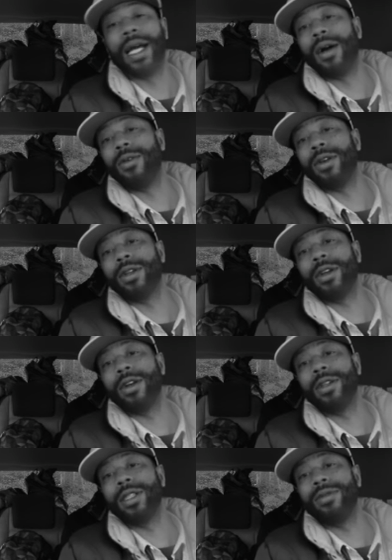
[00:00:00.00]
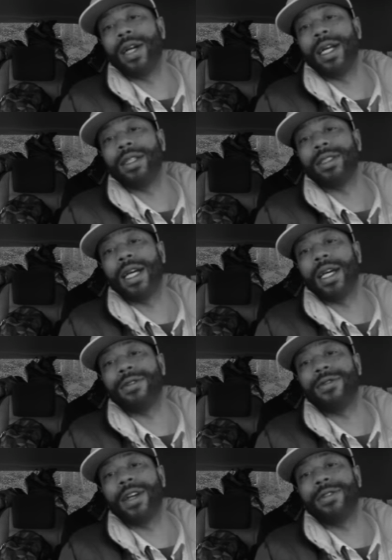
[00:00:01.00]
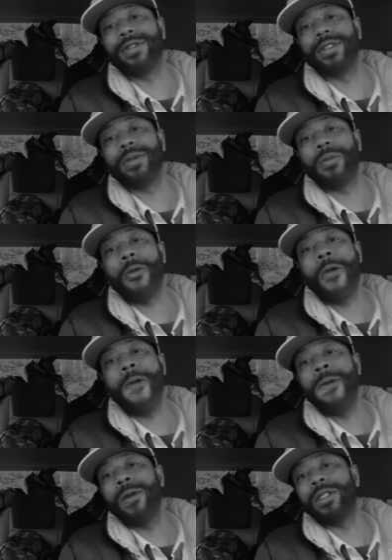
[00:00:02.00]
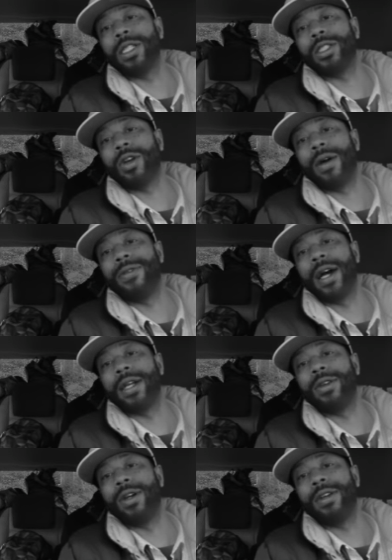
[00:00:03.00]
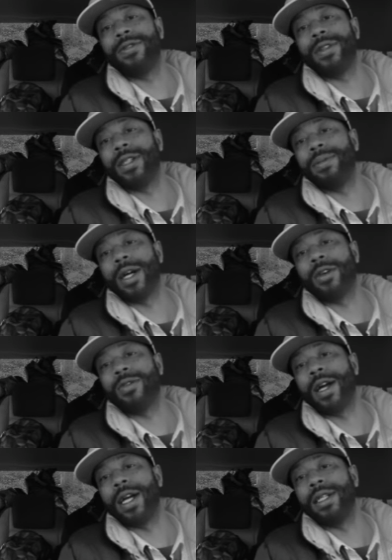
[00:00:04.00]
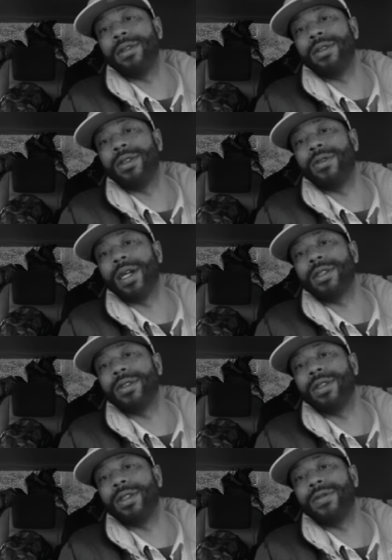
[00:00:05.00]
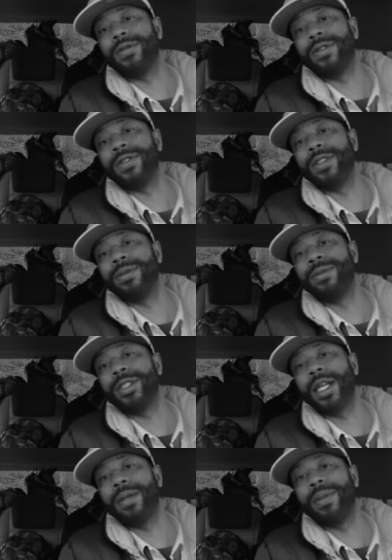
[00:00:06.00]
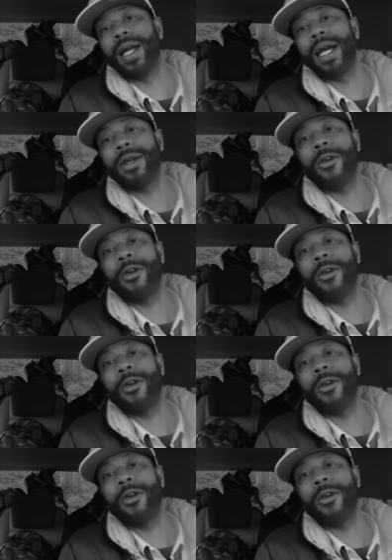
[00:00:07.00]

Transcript: now, we're currently right outside of Frankfurt. We just dropped vinyl off. Uh, Michael Ryan, the director of the film Shane Black.